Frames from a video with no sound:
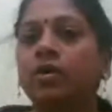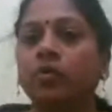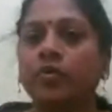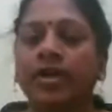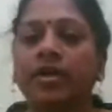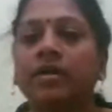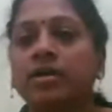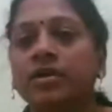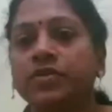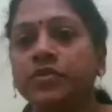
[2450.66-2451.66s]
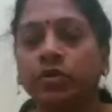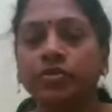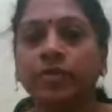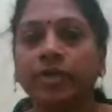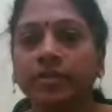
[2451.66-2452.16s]
Okay. So
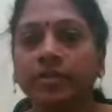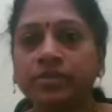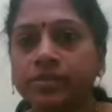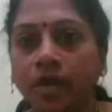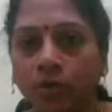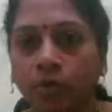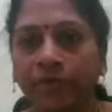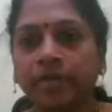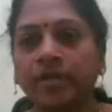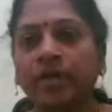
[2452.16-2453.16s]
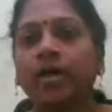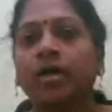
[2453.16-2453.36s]
during this COVID,